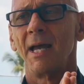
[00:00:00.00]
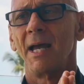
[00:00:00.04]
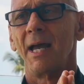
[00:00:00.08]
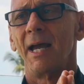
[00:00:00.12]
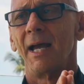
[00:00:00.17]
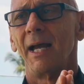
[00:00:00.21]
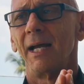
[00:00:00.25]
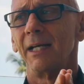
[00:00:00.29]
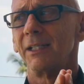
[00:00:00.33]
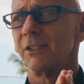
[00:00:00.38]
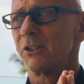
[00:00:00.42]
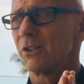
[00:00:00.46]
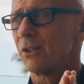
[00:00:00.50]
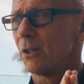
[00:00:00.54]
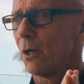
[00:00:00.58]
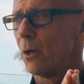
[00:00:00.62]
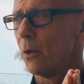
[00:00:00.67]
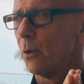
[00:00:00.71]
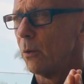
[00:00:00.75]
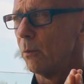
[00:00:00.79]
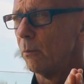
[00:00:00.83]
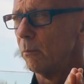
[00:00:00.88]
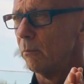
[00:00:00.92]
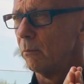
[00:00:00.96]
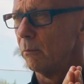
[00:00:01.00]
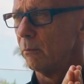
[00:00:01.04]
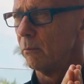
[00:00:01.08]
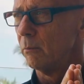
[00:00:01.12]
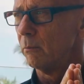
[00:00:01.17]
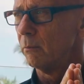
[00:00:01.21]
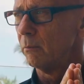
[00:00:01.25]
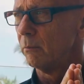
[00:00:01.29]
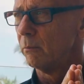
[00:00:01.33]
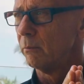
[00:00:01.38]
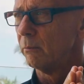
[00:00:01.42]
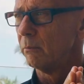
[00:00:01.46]
And so
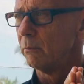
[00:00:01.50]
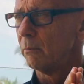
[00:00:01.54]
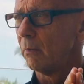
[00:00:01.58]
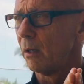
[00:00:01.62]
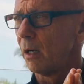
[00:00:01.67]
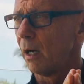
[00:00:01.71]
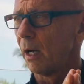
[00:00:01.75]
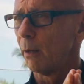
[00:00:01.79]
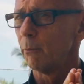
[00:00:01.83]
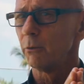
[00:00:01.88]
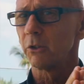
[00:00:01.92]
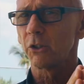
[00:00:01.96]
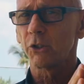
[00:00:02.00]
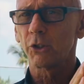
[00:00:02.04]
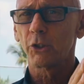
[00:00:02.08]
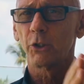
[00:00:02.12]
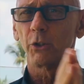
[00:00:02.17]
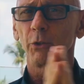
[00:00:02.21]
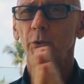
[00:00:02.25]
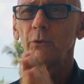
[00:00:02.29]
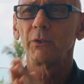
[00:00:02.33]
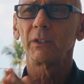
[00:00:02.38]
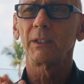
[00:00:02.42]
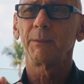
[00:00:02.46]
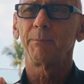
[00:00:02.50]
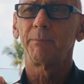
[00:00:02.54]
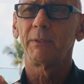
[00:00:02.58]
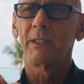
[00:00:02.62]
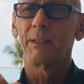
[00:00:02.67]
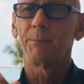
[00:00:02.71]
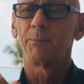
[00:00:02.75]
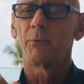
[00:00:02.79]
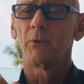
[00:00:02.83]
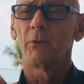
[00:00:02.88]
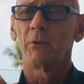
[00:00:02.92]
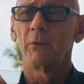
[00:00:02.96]
I was choosing
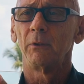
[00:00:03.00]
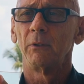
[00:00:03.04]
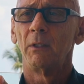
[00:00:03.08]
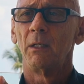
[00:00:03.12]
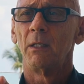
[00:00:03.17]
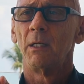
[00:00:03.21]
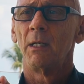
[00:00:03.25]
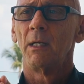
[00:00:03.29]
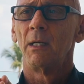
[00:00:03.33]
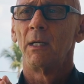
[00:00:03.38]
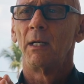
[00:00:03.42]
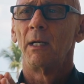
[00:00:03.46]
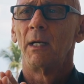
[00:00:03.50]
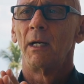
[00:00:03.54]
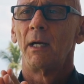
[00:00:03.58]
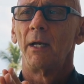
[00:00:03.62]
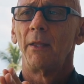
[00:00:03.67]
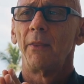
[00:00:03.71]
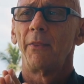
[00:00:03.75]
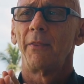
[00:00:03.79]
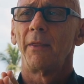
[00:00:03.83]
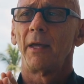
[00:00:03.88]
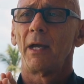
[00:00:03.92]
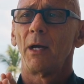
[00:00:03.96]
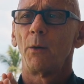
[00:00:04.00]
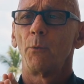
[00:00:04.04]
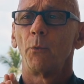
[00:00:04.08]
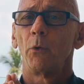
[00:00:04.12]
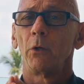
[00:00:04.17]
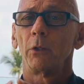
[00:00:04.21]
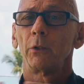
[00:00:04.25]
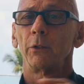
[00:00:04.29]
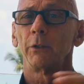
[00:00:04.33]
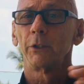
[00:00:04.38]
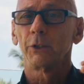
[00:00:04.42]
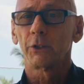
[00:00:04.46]
people that
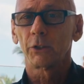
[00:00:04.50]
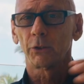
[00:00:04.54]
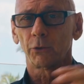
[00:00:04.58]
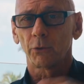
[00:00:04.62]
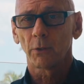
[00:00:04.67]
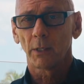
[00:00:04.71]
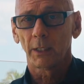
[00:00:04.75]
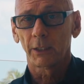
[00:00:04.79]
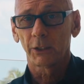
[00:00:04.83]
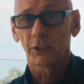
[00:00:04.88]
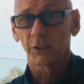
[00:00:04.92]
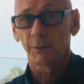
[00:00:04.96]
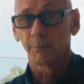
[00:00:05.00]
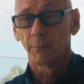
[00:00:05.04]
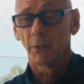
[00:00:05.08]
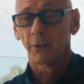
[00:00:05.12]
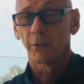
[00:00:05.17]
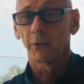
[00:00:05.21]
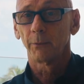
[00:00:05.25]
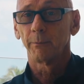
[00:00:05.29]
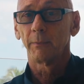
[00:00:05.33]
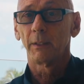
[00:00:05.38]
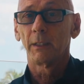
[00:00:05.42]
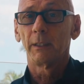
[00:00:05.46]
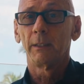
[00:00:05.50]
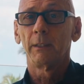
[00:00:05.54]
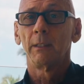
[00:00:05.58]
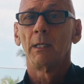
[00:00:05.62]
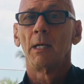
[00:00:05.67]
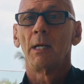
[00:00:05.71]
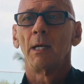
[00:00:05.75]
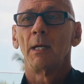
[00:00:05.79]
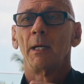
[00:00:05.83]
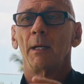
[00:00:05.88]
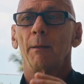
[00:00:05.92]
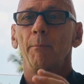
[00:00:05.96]
weren't going to try to smother me,
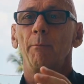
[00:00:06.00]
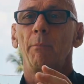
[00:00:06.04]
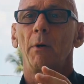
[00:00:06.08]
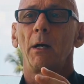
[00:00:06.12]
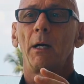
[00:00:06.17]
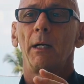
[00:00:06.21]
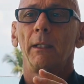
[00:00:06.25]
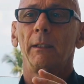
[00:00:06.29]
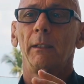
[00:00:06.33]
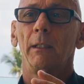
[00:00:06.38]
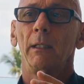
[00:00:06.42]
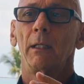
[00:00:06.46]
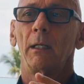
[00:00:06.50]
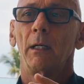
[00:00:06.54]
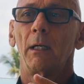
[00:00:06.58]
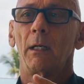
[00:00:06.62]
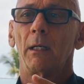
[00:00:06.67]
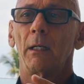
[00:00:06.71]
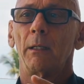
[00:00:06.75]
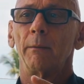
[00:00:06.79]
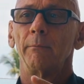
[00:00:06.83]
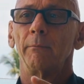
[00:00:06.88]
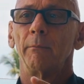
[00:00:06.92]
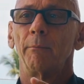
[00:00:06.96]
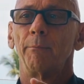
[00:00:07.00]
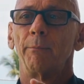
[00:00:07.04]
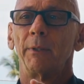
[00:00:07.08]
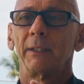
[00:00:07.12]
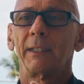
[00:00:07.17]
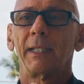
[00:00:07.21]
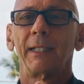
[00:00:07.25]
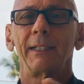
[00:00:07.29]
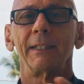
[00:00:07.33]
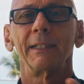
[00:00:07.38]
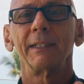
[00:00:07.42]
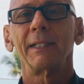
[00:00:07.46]
but
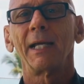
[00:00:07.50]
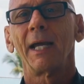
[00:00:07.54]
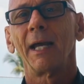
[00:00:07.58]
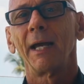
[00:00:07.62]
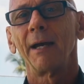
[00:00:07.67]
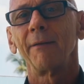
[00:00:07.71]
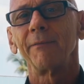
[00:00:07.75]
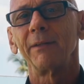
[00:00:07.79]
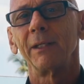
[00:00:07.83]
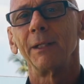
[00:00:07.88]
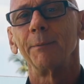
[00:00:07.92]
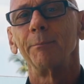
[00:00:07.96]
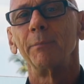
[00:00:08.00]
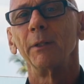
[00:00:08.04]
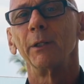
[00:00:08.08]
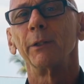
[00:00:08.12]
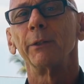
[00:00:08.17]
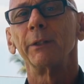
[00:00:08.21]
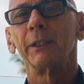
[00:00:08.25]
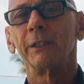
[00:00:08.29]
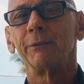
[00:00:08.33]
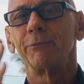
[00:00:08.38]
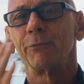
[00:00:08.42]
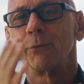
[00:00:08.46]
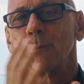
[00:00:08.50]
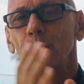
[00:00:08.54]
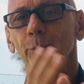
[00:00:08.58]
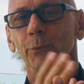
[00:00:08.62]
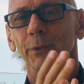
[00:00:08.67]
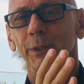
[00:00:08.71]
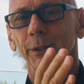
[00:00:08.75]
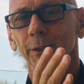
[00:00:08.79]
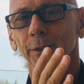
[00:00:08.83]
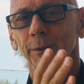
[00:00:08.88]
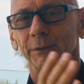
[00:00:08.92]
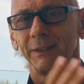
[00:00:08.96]
they didn't have the ability for
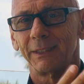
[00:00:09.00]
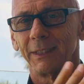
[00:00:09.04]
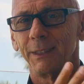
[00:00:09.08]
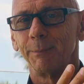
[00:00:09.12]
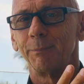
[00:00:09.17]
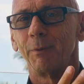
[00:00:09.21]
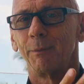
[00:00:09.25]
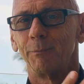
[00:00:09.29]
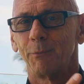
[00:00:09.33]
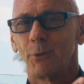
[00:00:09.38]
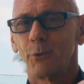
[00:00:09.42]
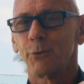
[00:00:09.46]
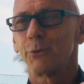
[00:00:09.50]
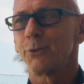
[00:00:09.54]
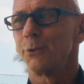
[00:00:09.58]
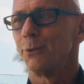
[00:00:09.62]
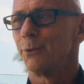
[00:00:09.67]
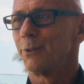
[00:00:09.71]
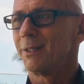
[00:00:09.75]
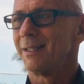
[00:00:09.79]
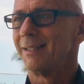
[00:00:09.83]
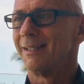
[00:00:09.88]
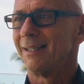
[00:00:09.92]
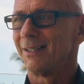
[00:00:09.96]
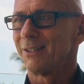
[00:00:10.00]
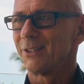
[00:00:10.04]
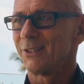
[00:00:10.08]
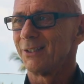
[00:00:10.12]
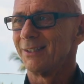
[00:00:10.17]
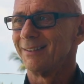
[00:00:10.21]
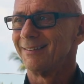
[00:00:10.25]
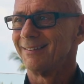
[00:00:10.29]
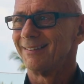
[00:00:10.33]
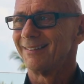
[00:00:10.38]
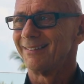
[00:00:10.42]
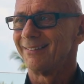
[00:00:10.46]
real deep emotional connection,
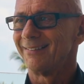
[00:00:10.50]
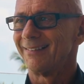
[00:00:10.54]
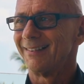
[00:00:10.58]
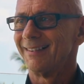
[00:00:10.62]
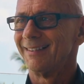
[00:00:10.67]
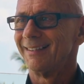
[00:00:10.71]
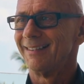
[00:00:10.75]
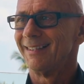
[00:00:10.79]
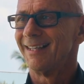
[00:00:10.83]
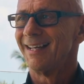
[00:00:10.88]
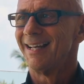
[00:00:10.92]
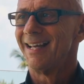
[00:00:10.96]
right?